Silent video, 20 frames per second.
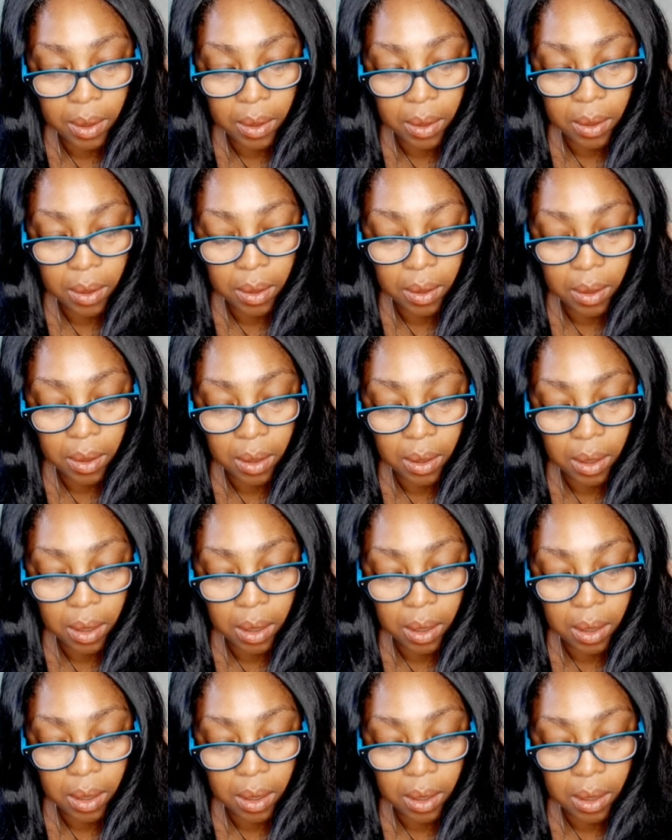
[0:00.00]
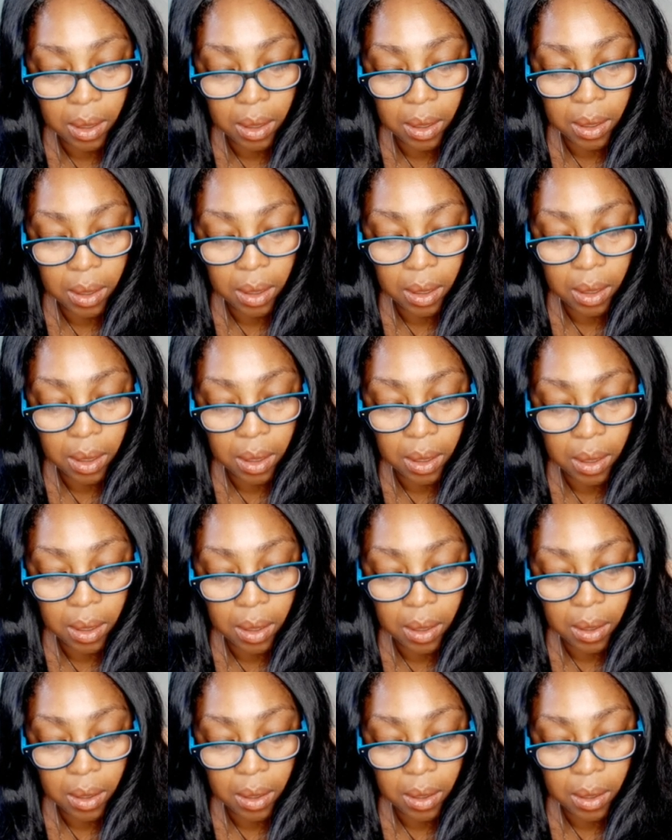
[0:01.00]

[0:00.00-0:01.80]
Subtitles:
No one is speaking in this clip.